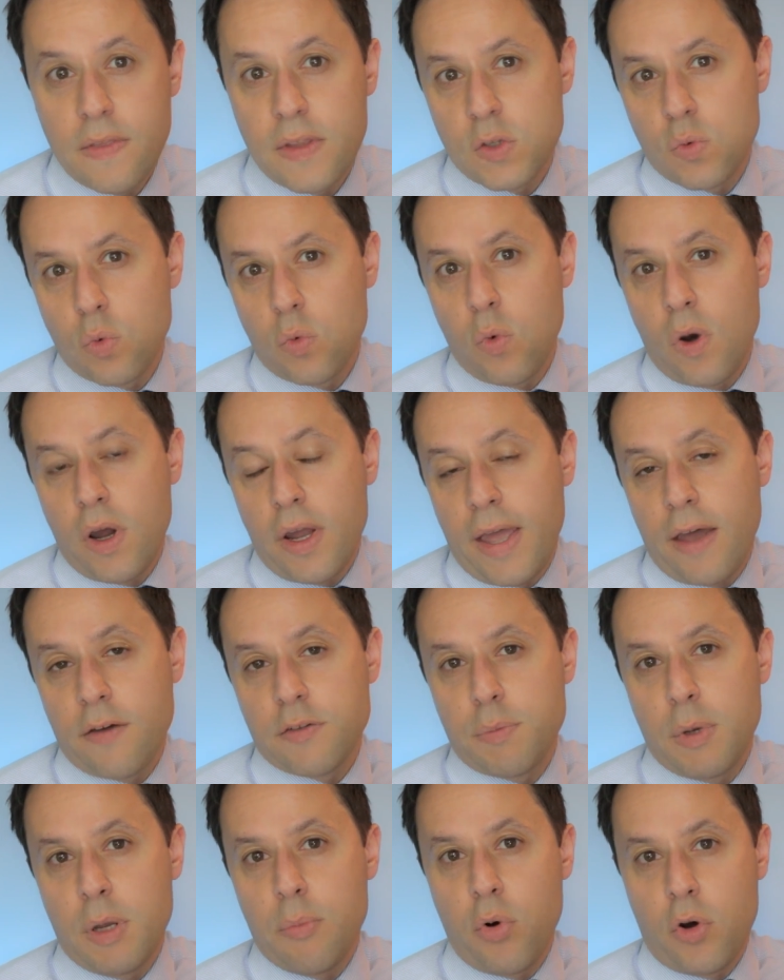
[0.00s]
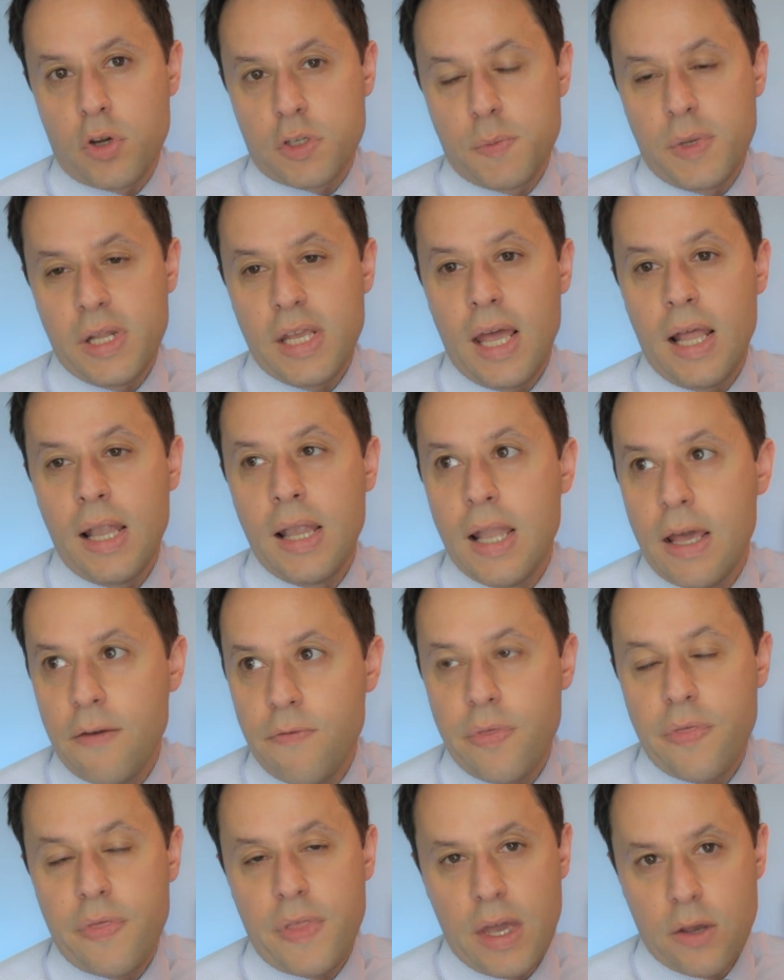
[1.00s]
this would work out to be approximately
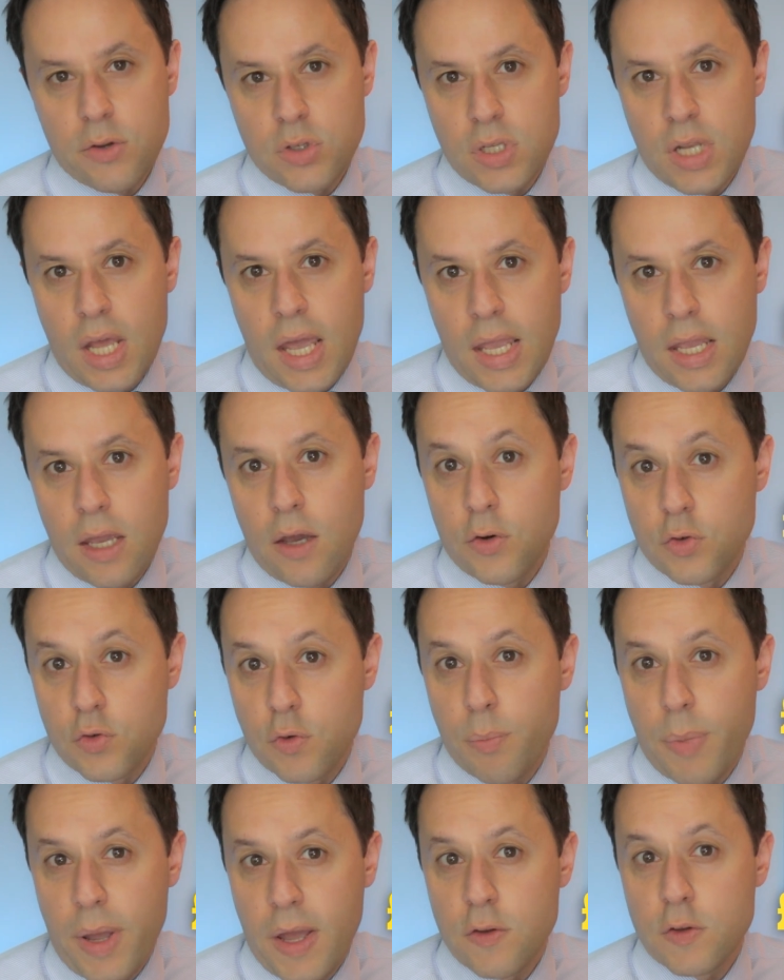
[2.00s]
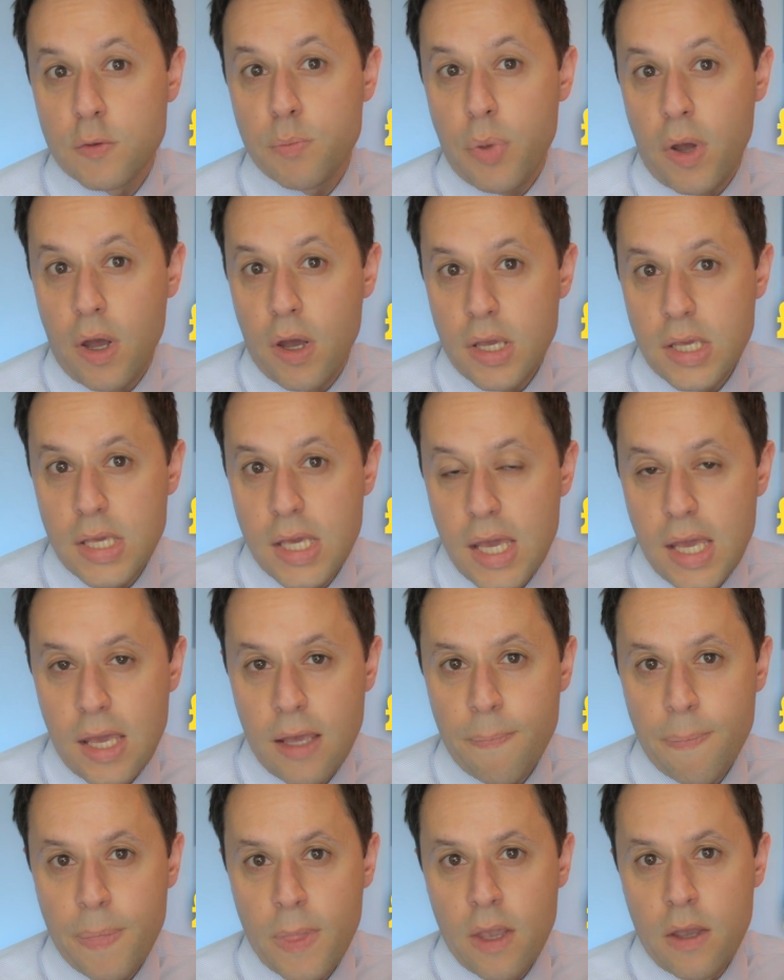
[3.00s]
£11,800 per year.